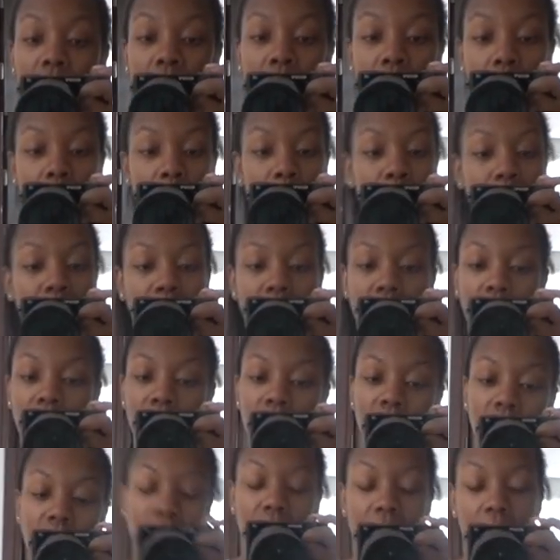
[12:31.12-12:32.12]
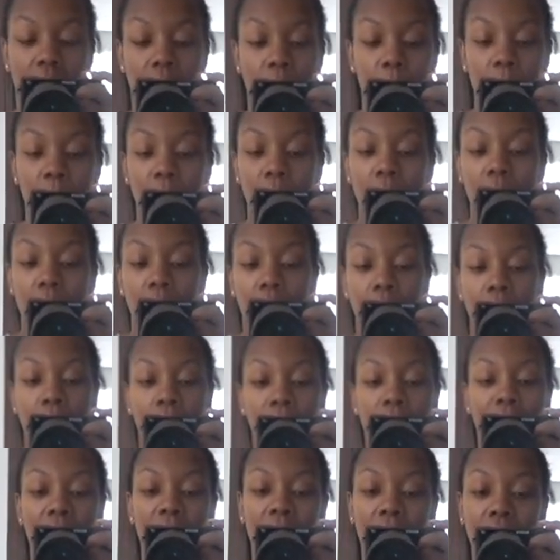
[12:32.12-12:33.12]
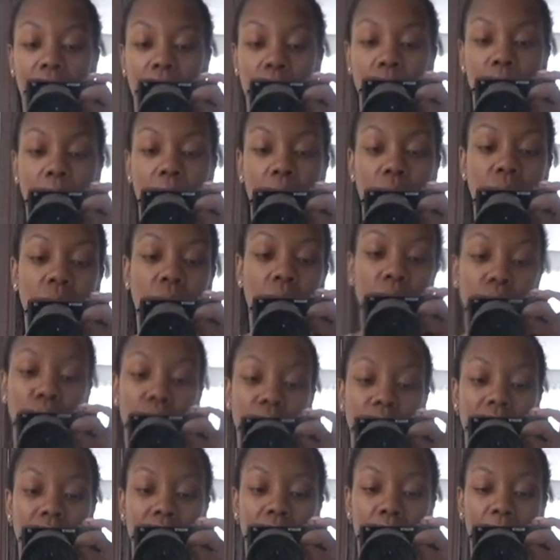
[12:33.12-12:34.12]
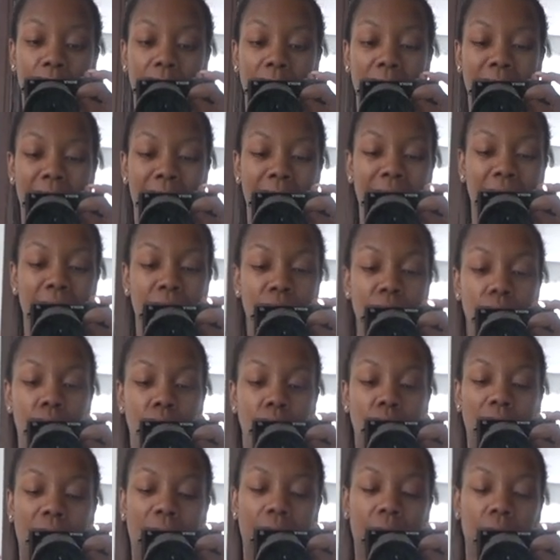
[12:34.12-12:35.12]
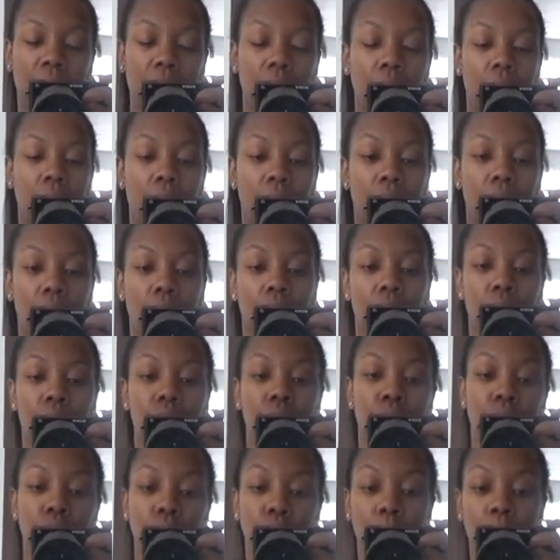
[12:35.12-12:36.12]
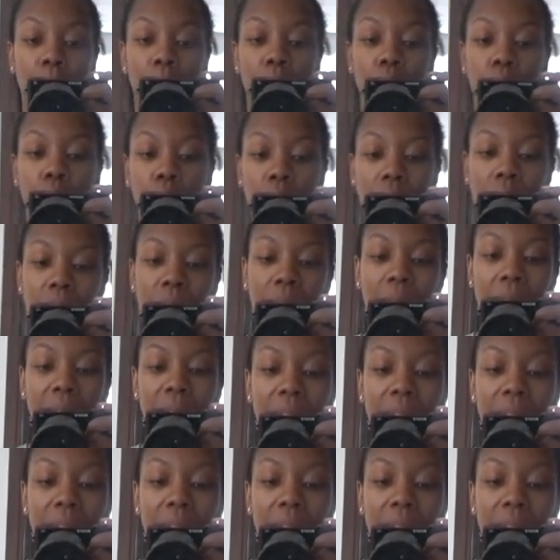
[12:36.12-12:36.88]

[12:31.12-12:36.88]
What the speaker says: come and our sisters come, I think that's when I'll start dressing up again and like shooting the content that I